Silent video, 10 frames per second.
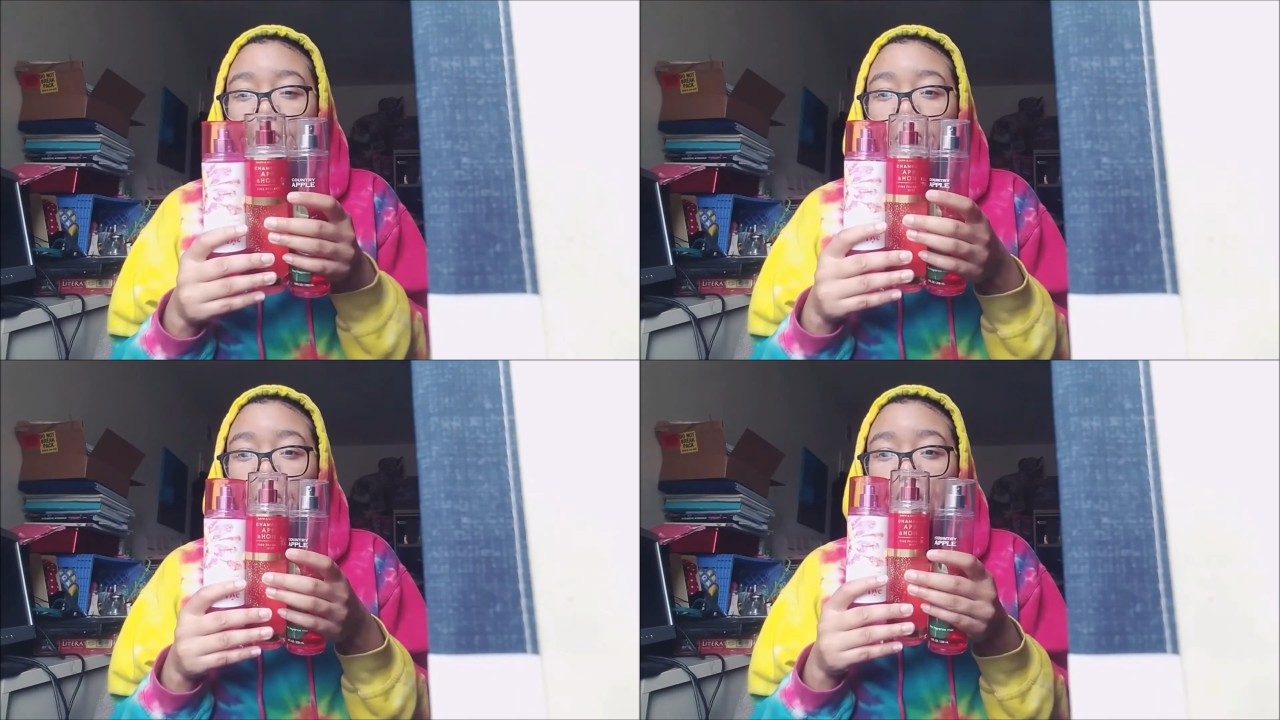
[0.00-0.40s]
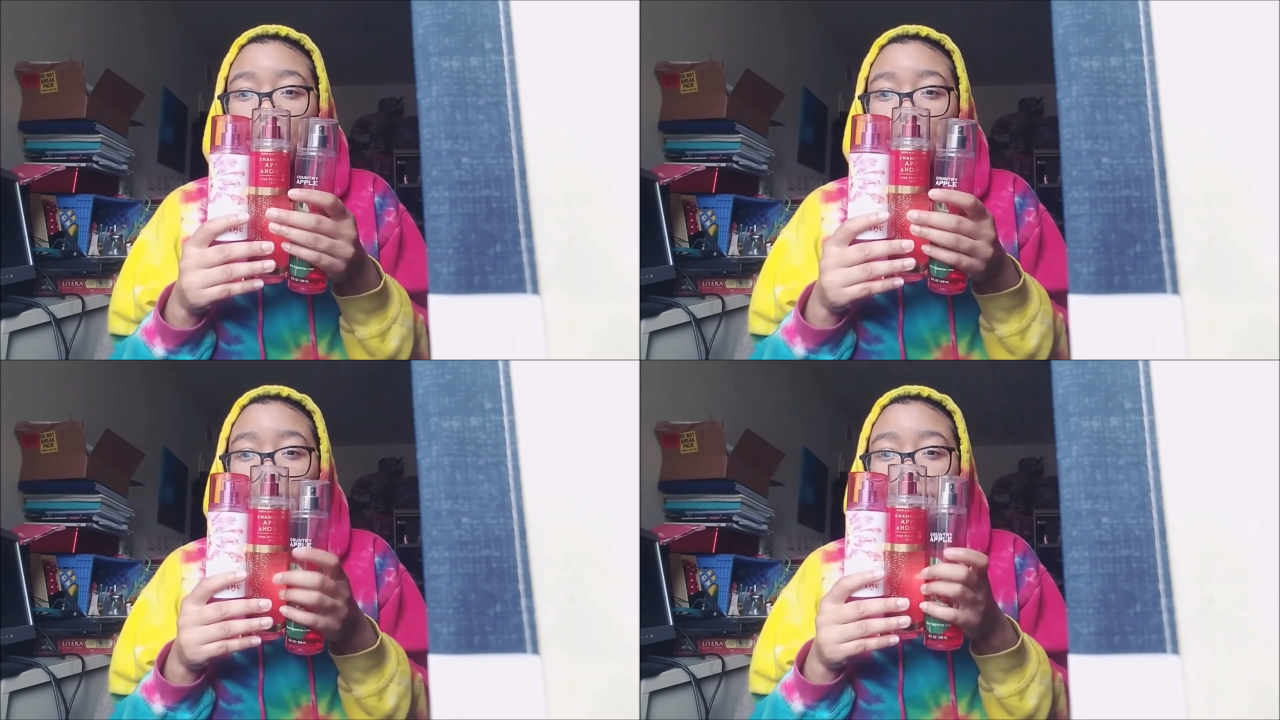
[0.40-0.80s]

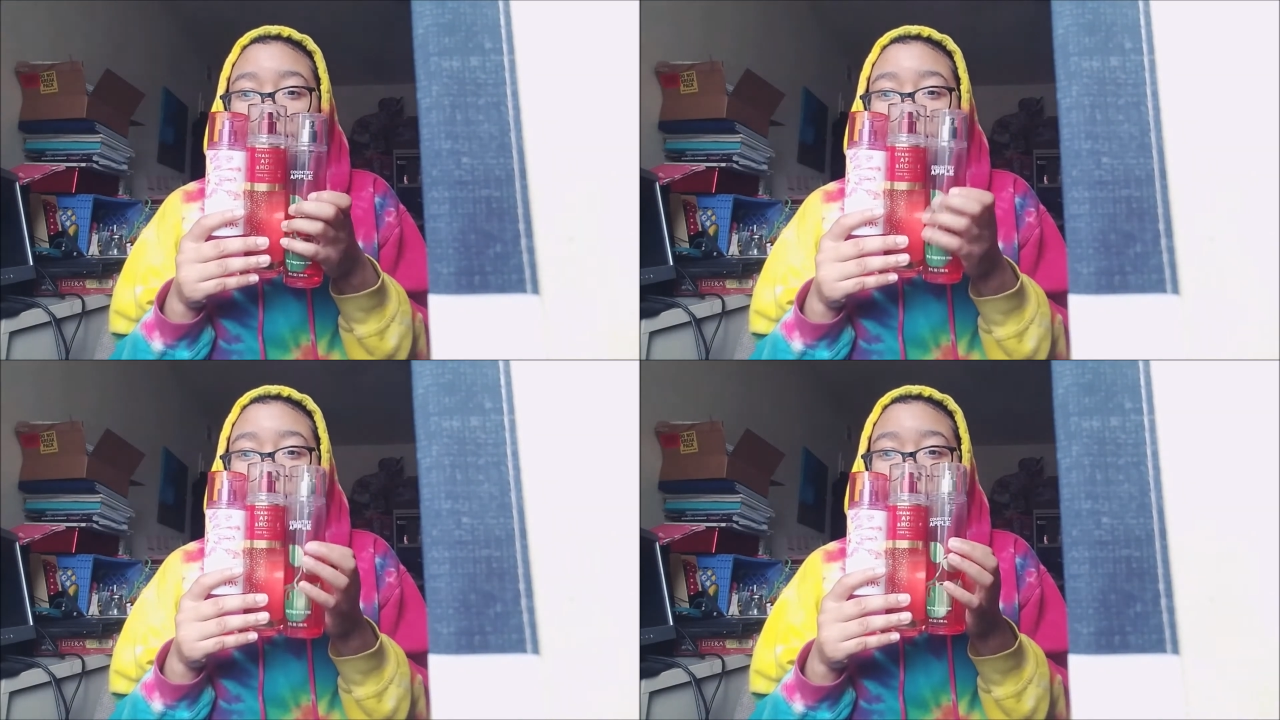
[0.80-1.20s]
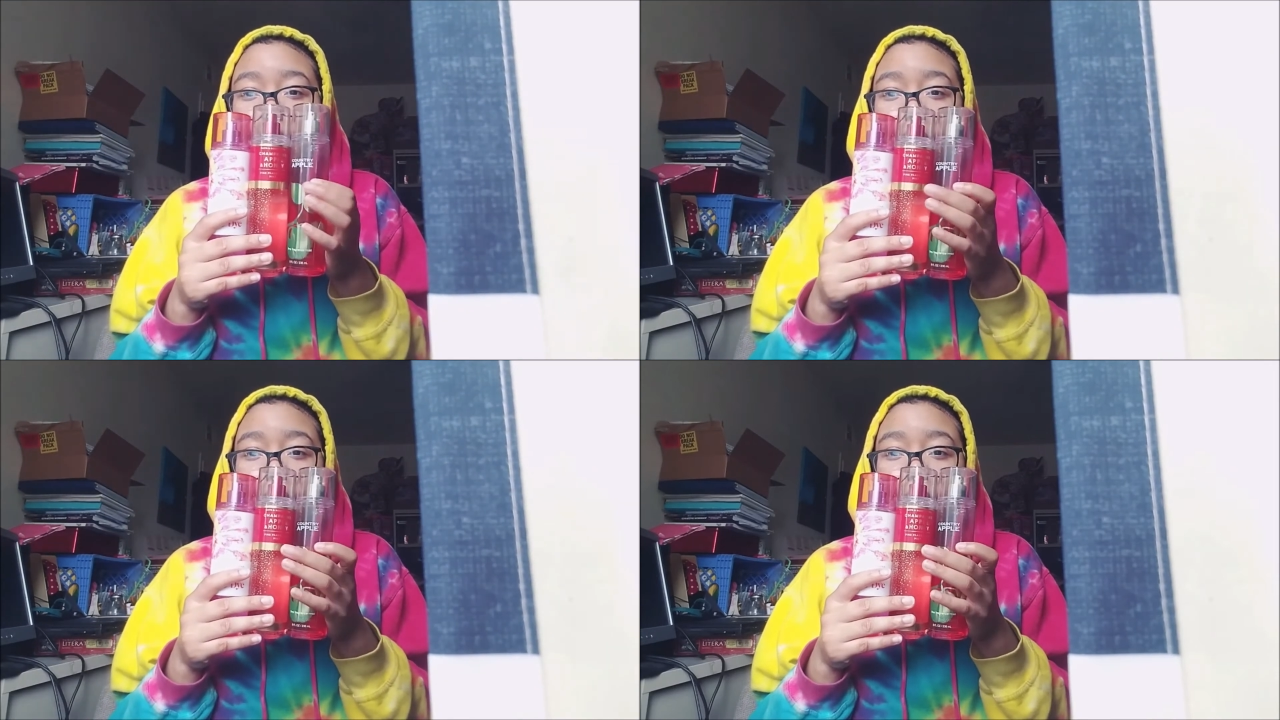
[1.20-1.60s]
So yeah,
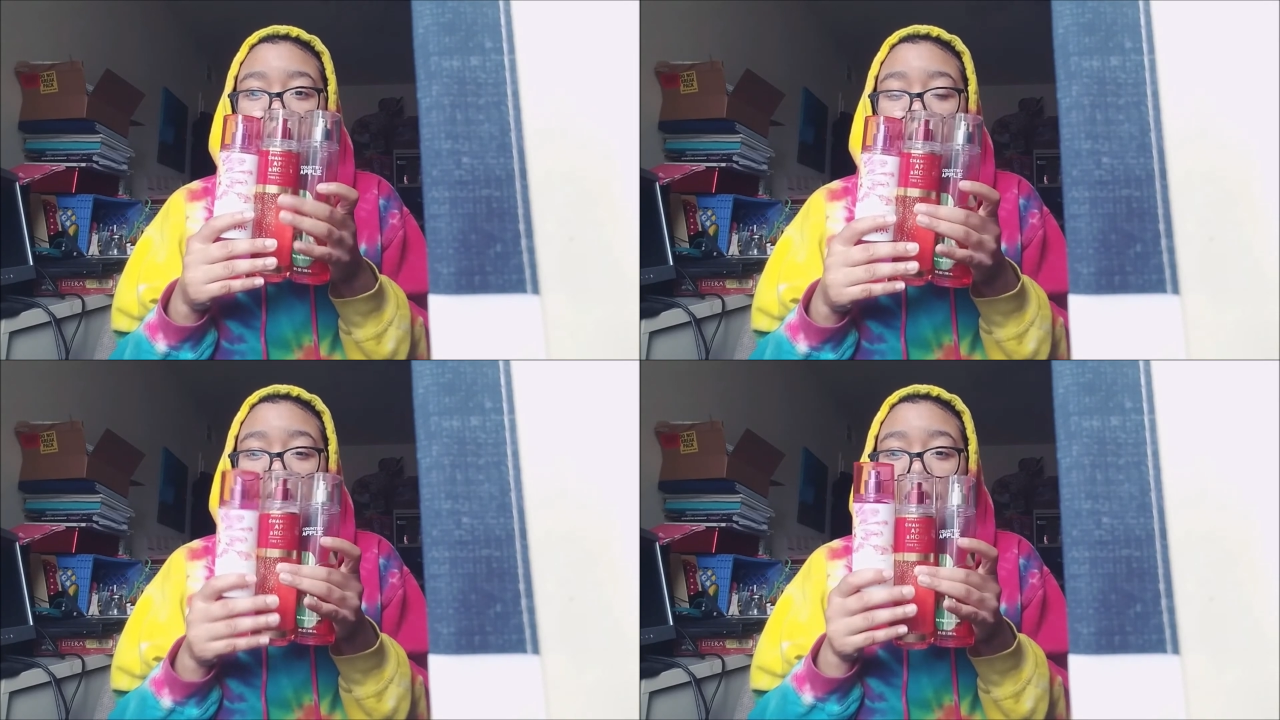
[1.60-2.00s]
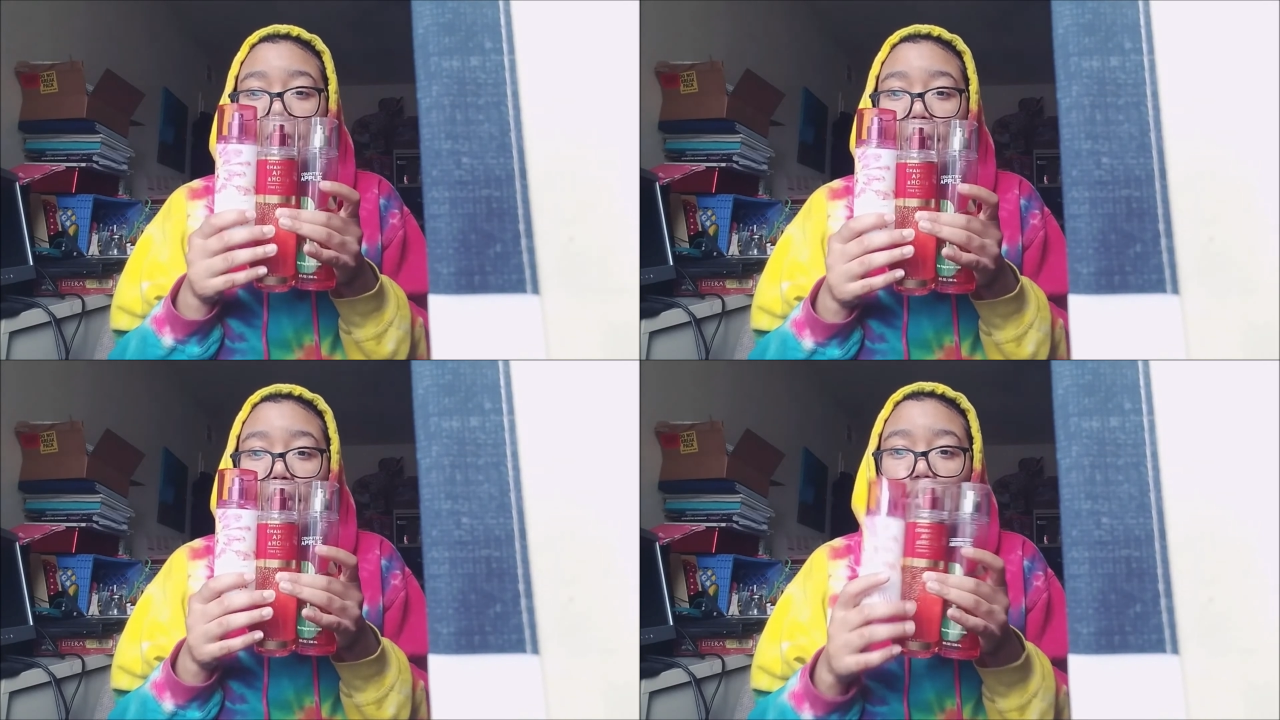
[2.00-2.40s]
that's the
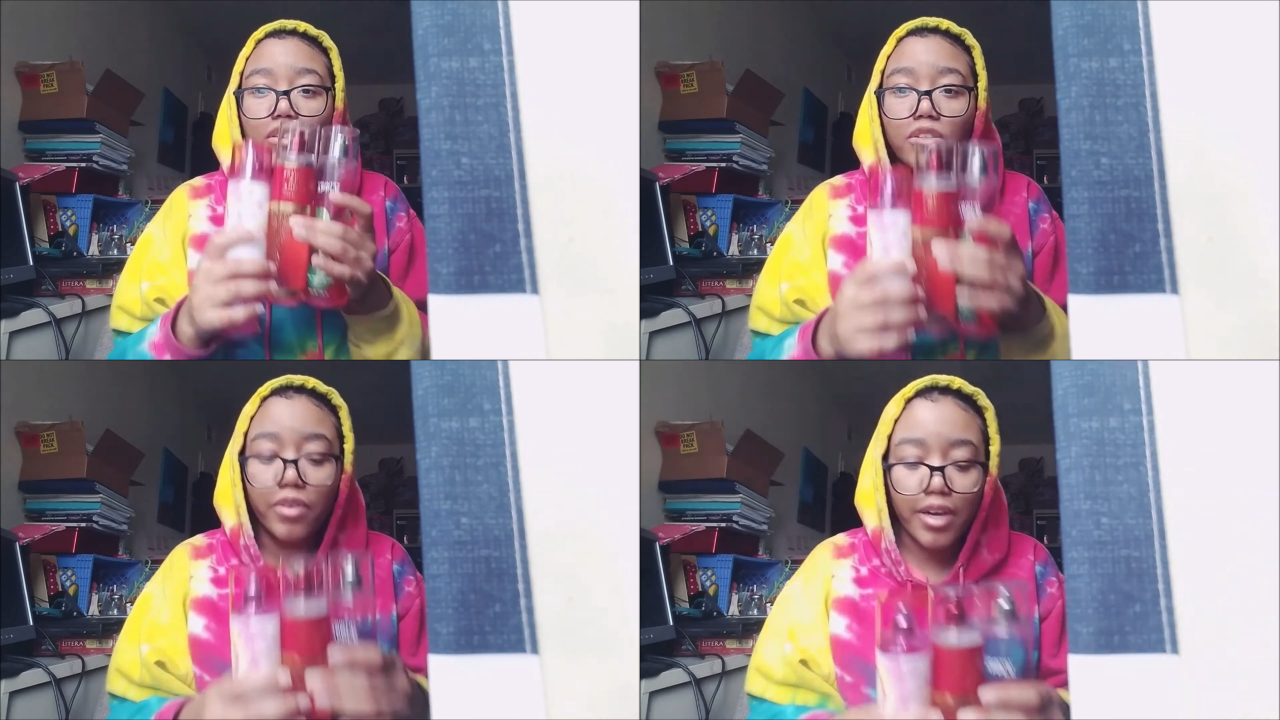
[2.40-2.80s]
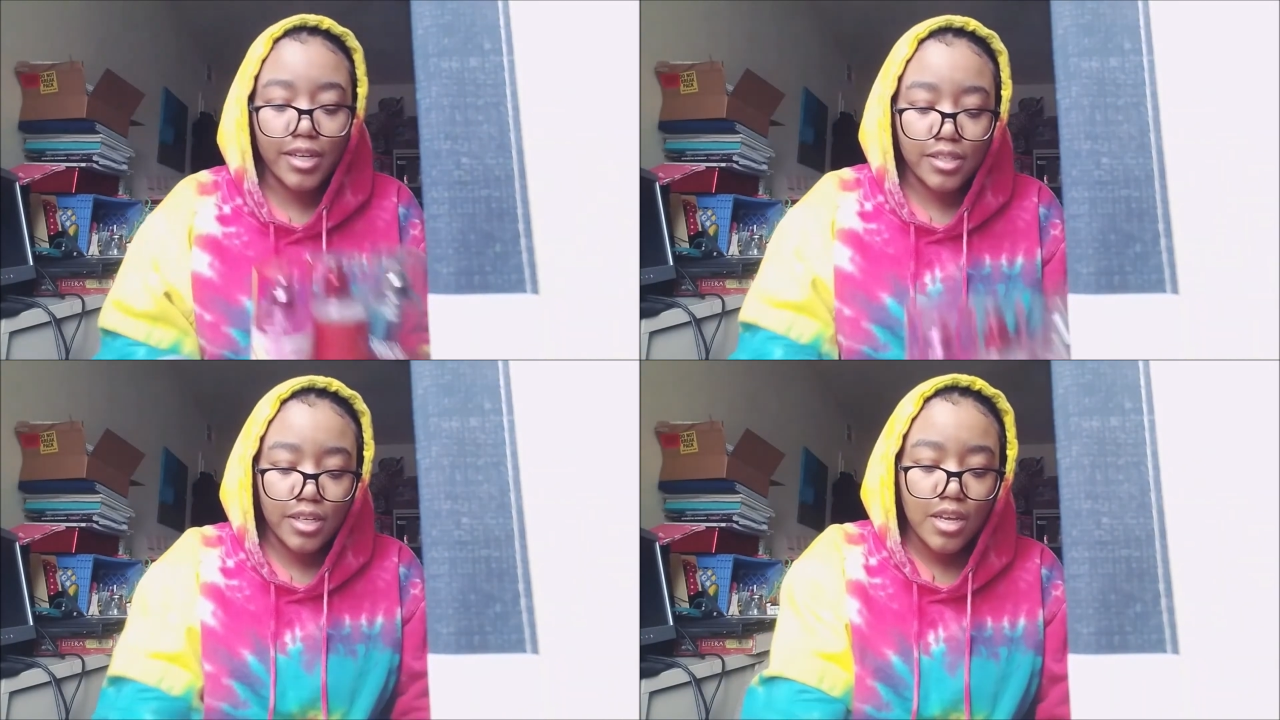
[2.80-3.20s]
comparison, you guys.